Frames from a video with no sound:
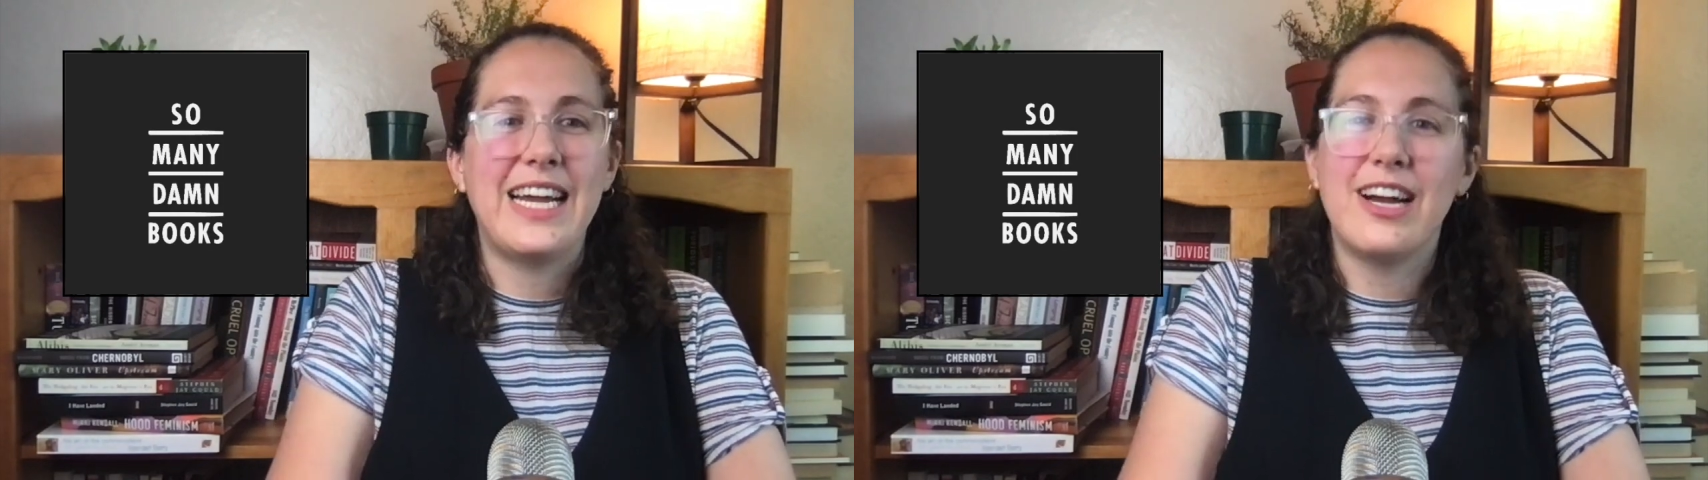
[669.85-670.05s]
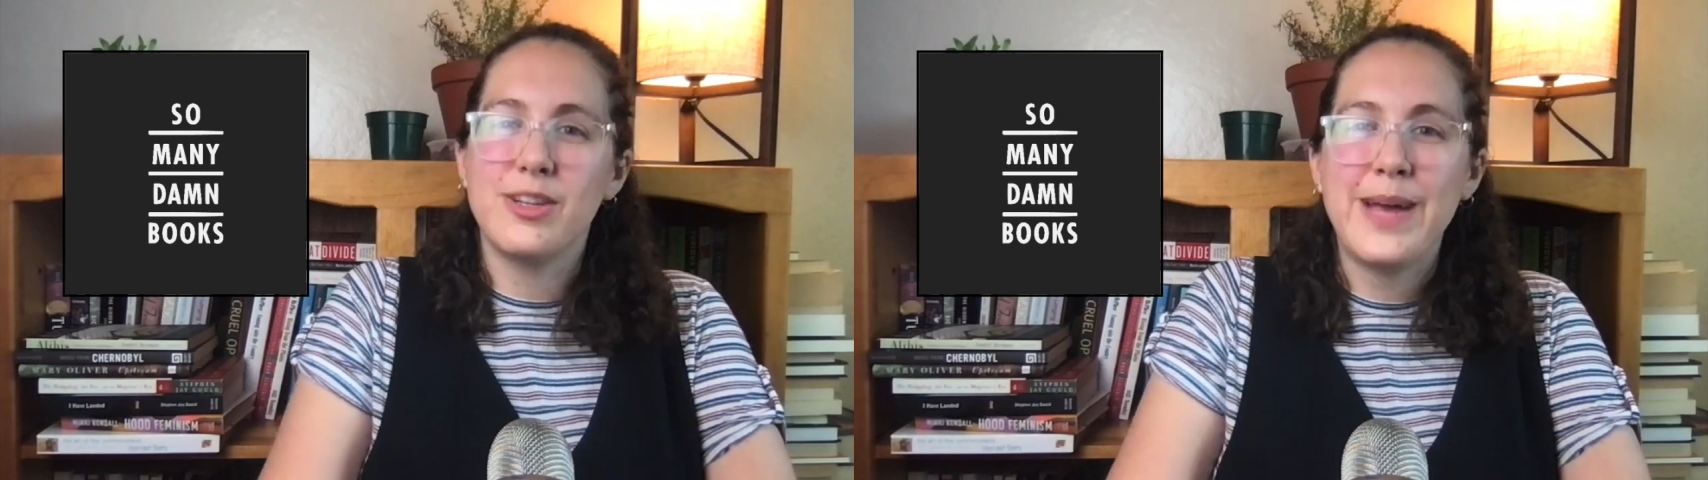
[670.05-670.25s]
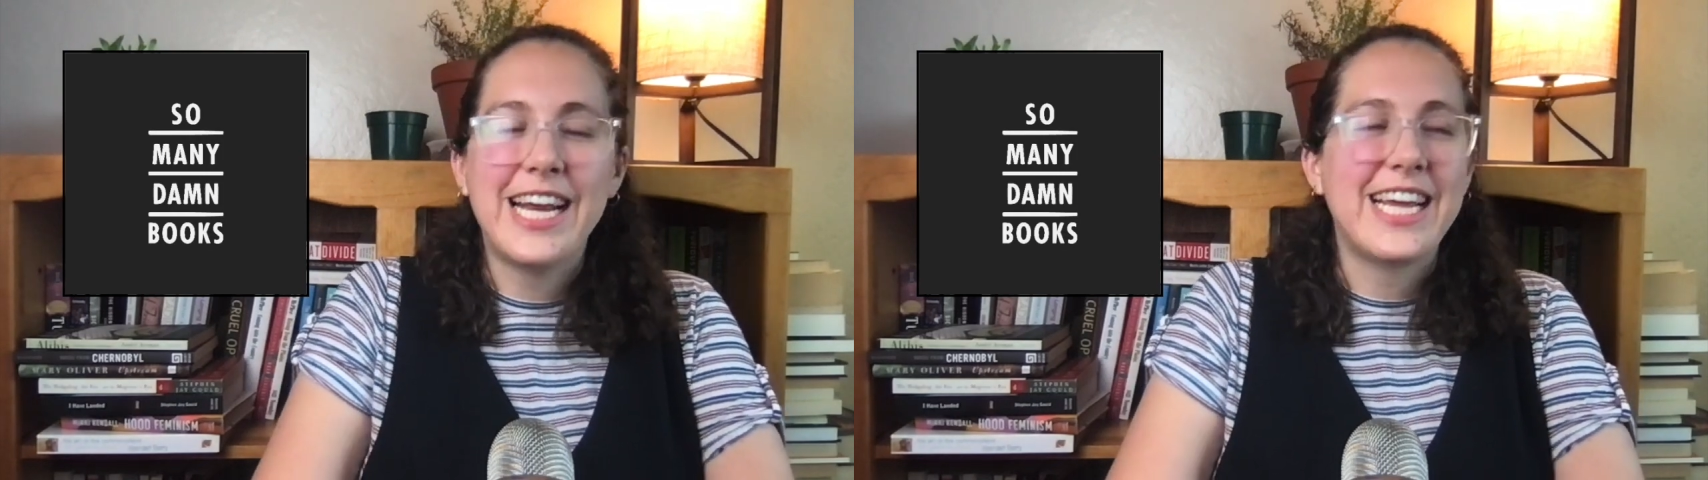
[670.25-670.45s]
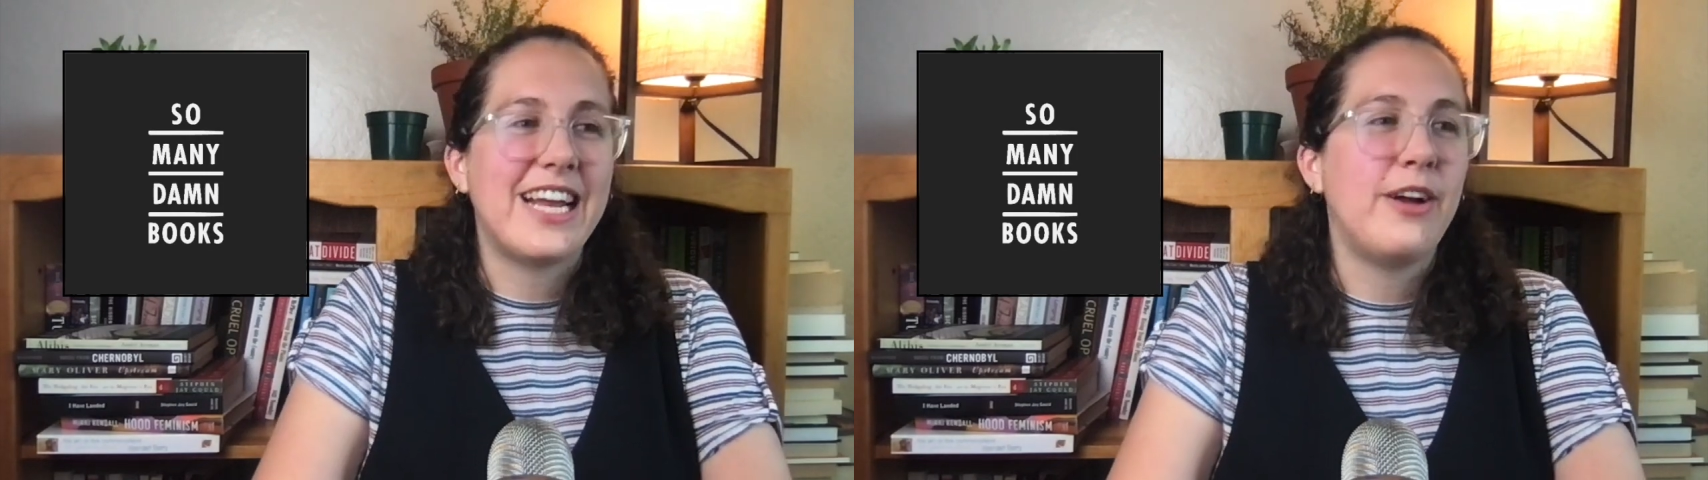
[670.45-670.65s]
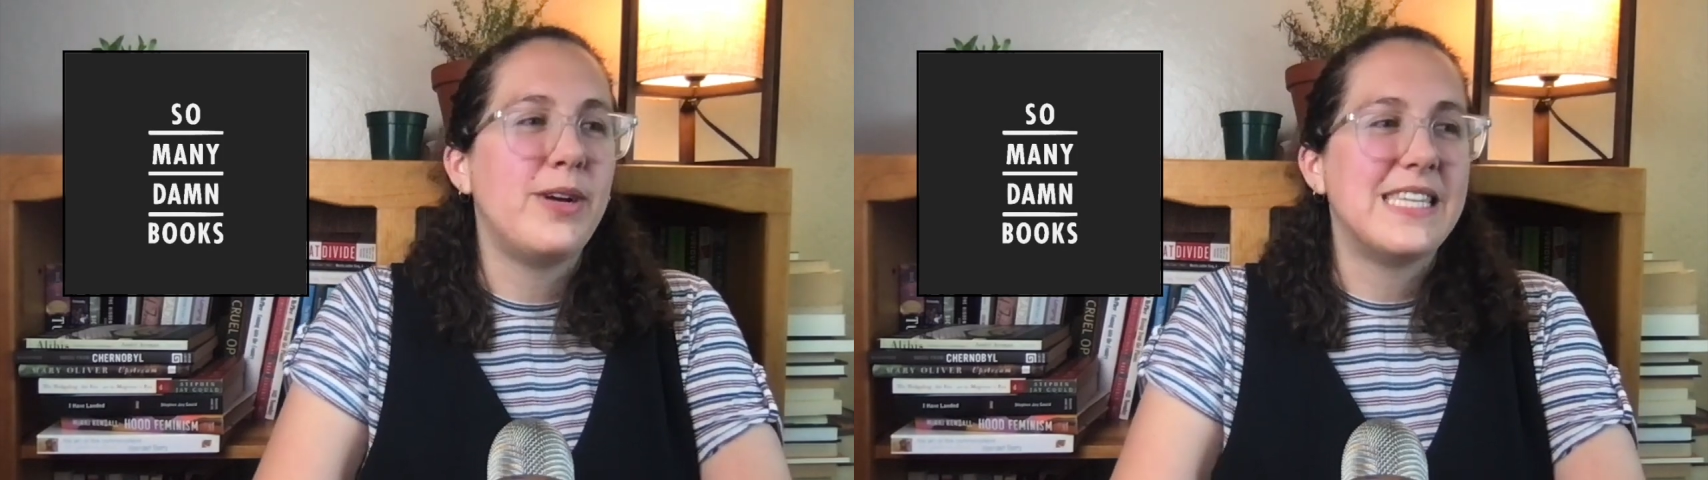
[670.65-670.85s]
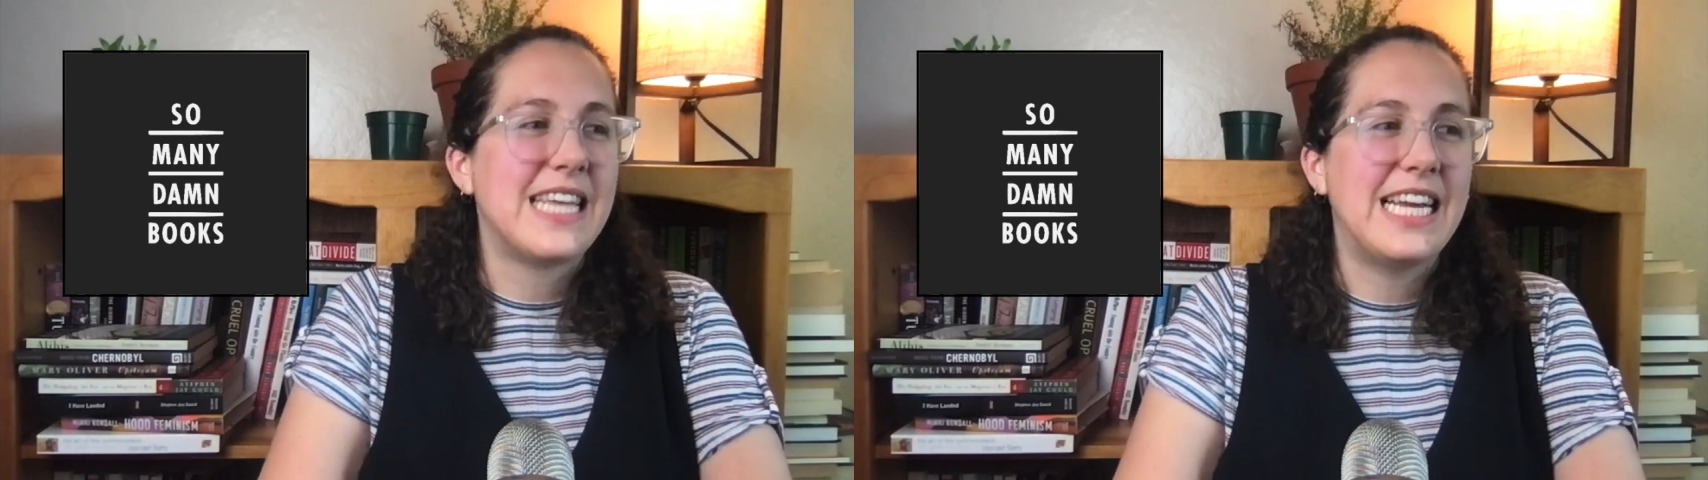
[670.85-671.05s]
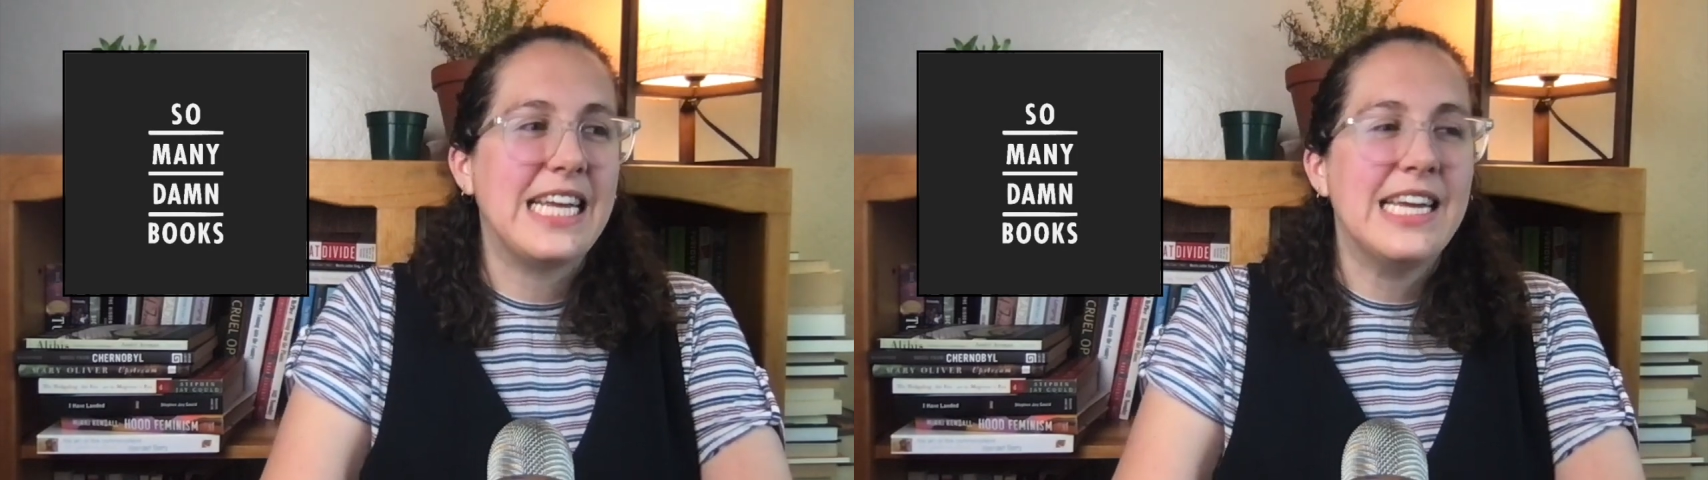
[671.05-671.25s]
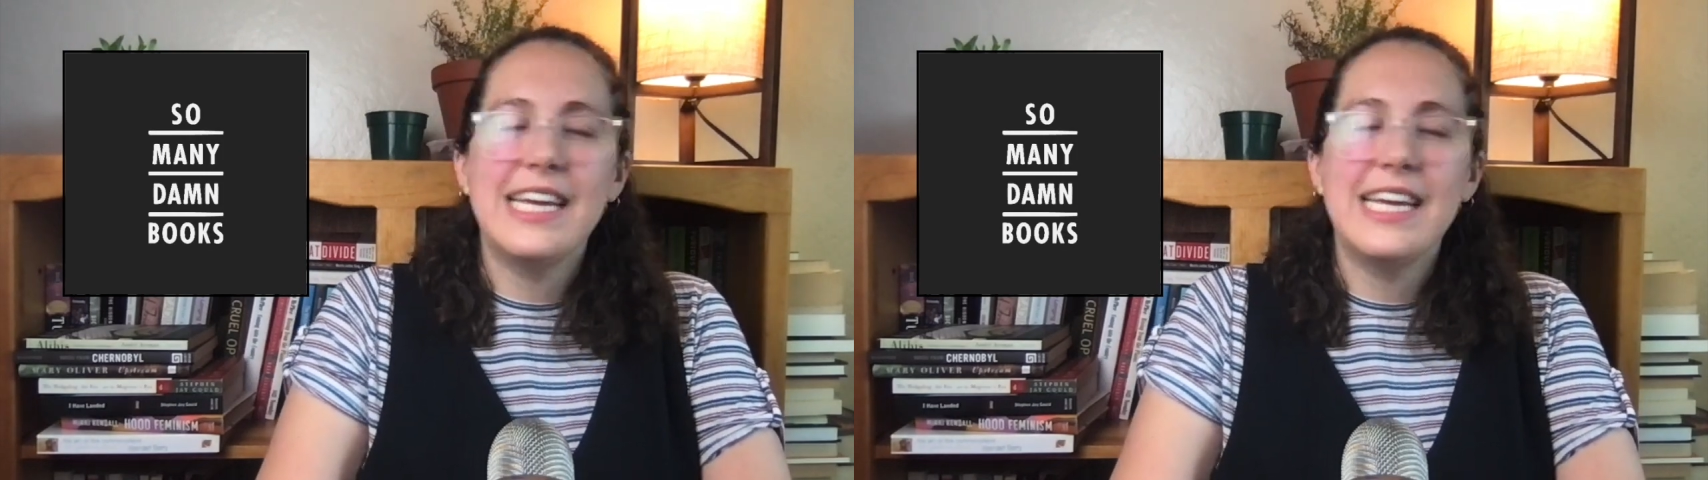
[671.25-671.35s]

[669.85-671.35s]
charismatic, and I always like